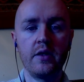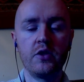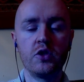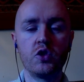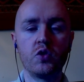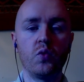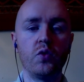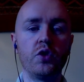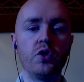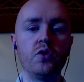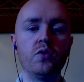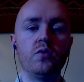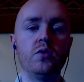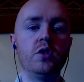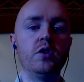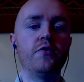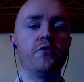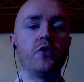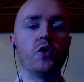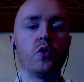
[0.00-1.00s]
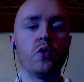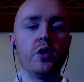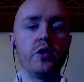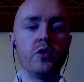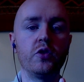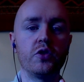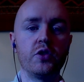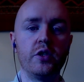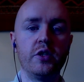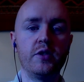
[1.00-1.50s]
So what Neil Fiore
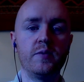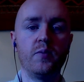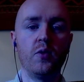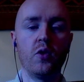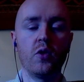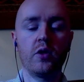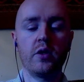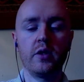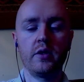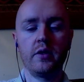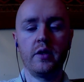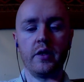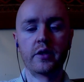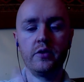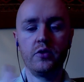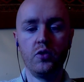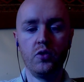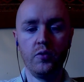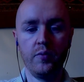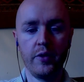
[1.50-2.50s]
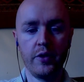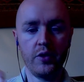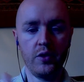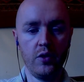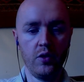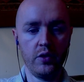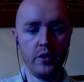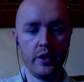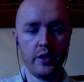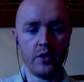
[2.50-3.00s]
does in his book, and I do in my
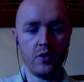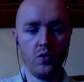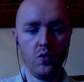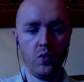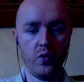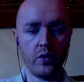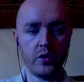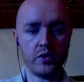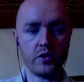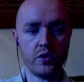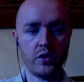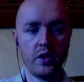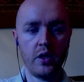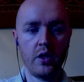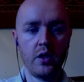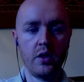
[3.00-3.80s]
online course,